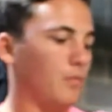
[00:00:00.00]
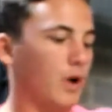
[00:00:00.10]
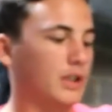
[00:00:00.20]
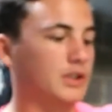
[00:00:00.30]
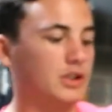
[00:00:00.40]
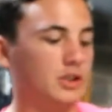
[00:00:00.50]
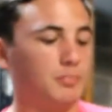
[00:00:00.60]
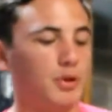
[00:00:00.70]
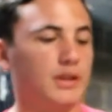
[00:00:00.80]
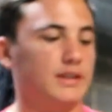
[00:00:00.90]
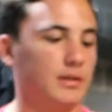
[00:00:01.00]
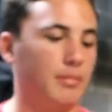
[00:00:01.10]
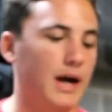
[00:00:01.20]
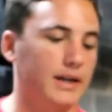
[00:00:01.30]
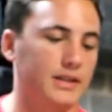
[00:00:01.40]
We actually just put these
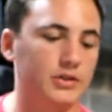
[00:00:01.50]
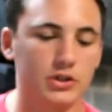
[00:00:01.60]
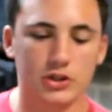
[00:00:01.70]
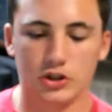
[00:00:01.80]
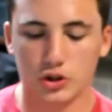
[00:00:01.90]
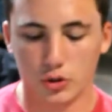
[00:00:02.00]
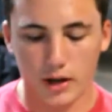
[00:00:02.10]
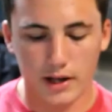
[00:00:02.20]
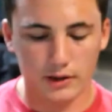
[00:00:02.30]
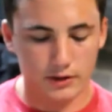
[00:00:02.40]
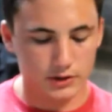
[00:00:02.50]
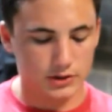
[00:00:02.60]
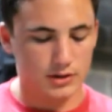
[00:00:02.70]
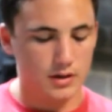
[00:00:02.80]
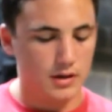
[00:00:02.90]
in bags. These are just trailers.